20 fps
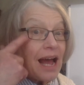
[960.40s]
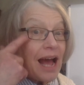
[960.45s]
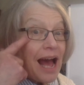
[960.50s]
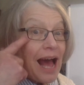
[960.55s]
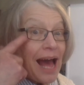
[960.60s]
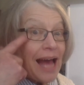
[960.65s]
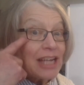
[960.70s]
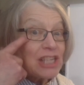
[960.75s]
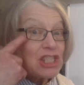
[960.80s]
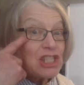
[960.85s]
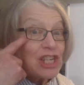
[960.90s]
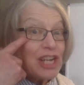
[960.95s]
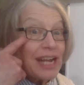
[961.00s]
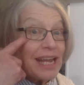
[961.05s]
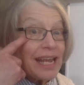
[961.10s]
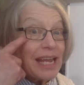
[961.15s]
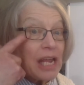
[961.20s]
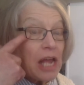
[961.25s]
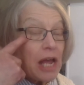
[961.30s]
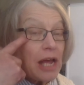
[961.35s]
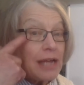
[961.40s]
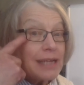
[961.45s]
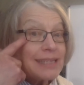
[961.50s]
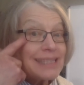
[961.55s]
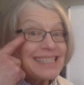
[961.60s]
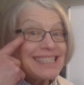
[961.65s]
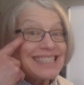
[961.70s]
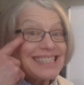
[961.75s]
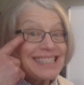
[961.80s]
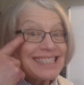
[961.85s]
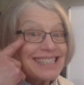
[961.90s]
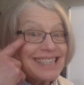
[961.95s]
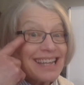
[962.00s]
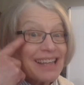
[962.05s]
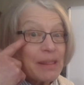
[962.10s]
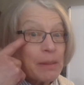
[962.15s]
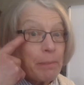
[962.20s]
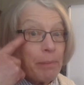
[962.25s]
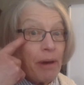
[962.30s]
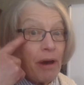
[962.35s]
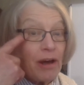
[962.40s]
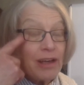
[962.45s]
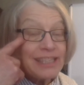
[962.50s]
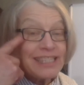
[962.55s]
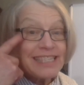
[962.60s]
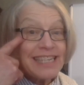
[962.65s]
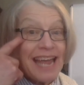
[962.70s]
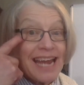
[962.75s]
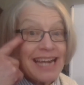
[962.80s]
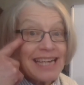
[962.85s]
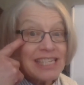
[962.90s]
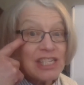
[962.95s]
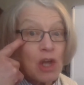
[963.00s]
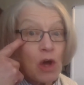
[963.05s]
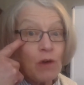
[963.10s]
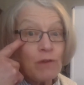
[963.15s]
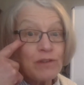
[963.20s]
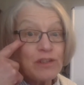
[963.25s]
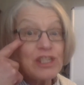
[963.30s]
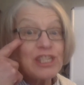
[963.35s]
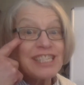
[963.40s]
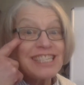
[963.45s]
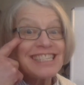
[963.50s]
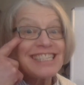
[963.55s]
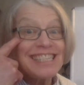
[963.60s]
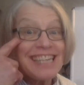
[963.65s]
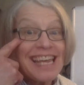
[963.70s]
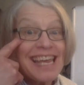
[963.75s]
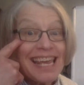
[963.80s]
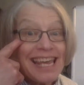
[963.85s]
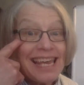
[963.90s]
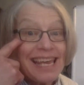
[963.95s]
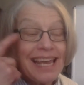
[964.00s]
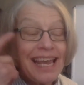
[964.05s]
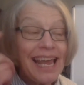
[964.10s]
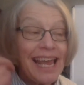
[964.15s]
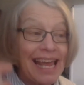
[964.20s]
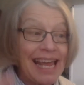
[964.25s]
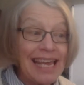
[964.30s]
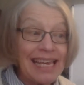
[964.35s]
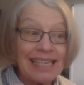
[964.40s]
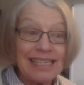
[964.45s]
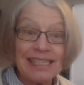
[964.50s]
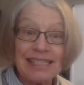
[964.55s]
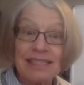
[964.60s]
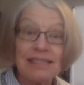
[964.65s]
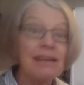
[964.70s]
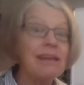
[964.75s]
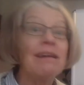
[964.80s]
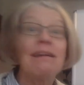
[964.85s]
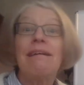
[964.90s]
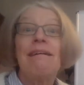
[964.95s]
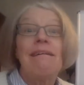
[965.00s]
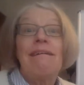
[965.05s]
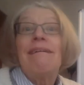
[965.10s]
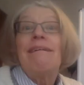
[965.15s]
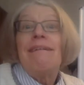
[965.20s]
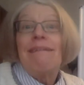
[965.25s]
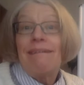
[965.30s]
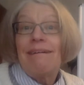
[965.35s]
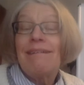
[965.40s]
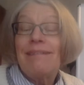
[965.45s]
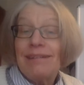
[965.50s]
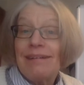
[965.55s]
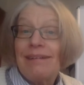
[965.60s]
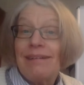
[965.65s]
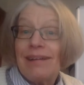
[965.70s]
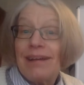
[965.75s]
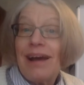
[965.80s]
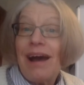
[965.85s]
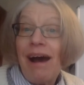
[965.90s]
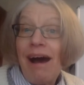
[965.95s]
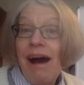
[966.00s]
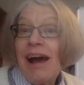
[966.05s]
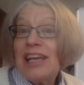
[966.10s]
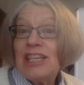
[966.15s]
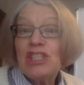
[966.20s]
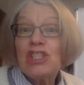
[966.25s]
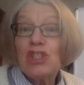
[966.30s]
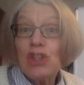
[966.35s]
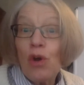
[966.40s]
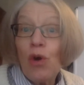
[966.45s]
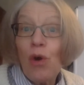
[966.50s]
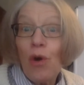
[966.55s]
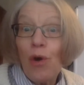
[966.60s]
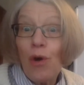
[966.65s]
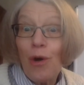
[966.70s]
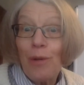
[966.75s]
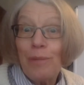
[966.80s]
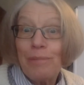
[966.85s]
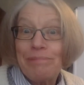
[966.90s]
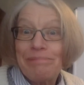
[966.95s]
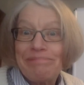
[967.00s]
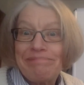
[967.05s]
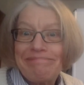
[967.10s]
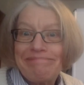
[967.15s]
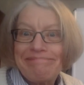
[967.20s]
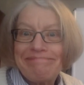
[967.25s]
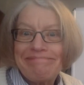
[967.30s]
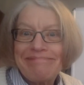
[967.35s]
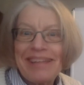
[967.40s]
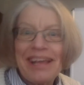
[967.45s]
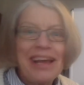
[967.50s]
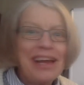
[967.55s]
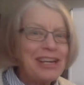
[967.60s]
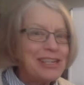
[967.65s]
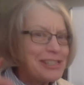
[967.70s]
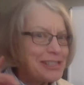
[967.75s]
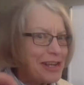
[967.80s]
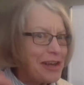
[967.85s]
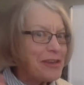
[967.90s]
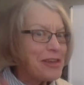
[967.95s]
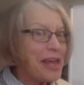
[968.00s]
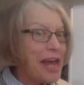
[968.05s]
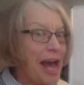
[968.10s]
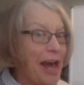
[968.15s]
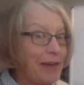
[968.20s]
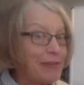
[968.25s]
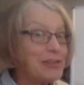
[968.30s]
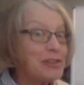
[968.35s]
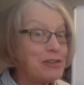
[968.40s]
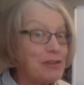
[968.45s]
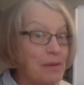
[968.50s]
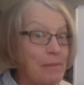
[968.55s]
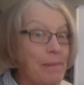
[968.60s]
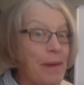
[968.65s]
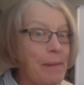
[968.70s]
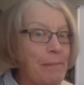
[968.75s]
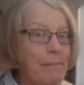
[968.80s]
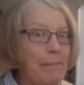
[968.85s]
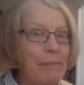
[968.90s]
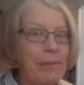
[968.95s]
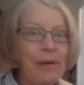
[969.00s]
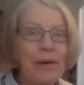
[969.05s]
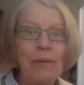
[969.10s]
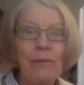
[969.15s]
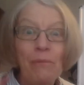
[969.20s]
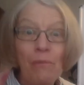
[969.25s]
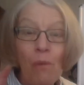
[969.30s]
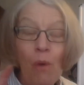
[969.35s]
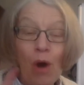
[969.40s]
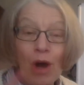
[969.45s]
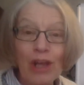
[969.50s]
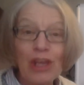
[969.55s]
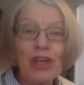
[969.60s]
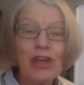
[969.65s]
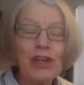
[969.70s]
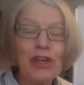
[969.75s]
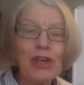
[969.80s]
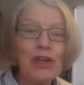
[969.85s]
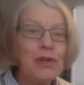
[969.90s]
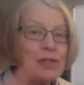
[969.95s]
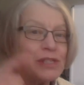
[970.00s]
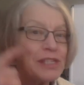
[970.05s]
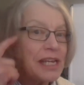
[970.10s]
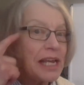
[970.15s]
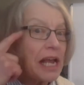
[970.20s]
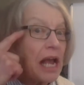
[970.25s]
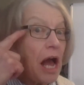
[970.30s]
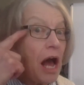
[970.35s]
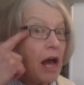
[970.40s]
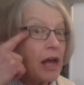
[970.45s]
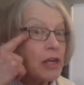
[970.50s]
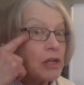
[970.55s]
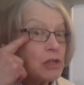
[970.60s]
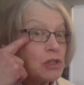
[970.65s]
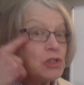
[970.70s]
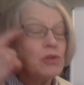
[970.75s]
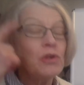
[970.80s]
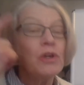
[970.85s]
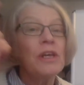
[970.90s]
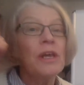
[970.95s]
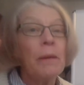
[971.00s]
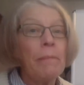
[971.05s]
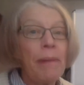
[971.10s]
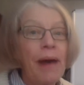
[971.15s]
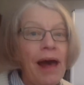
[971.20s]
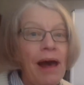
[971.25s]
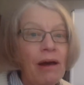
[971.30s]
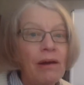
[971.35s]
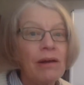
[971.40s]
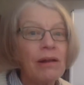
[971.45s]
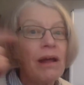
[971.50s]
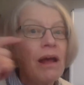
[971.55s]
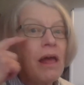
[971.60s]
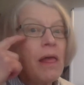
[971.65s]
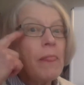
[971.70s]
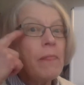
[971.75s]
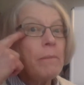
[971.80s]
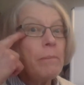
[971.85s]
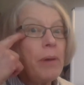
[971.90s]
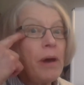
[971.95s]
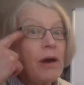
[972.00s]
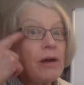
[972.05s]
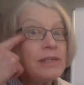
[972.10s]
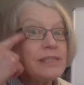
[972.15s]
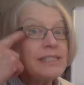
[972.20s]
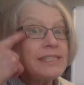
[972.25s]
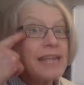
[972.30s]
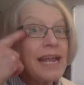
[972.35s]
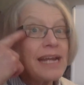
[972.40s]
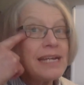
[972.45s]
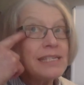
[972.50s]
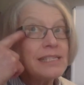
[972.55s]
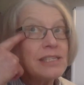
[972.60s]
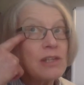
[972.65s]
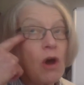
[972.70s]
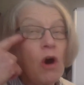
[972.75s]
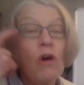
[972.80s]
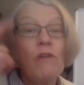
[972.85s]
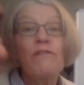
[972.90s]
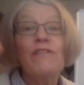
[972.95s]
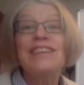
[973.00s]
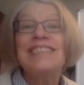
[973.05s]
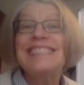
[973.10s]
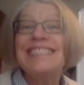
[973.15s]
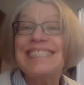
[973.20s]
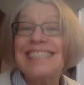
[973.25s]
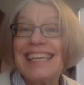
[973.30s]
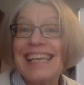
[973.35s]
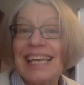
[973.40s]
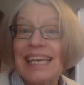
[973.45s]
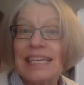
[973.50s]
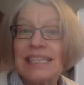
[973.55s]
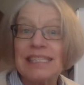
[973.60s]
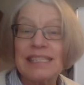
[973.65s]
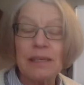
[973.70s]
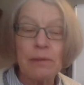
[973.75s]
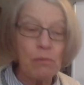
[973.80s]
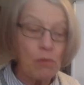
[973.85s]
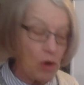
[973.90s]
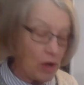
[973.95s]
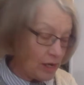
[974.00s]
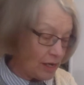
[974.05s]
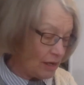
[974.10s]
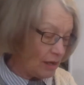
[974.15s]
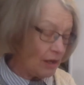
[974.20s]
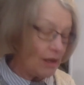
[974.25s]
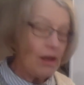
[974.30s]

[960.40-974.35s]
actually, the past tense of to see is I saw. So you have to remember what you're using. Are you talking about the past tense of seeing someone?